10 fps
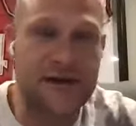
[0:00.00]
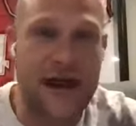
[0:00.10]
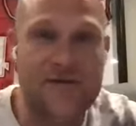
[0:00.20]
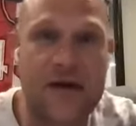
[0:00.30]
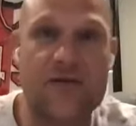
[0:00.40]
that
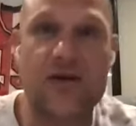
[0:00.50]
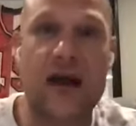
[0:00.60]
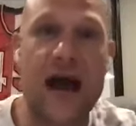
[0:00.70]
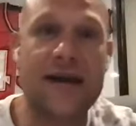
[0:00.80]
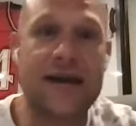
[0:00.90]
I've ever
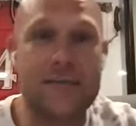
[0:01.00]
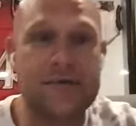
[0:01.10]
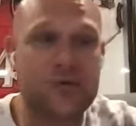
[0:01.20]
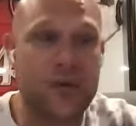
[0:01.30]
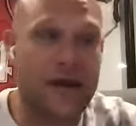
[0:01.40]
gotten in
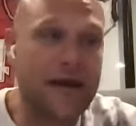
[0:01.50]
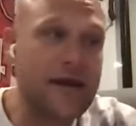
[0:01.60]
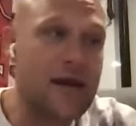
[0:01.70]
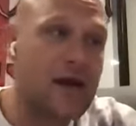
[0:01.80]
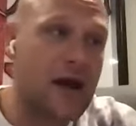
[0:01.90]

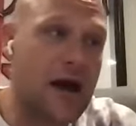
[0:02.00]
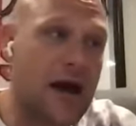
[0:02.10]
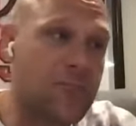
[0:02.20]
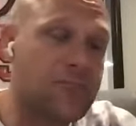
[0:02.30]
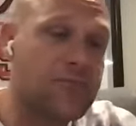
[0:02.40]
between
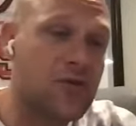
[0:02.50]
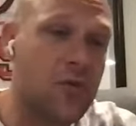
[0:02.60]
um,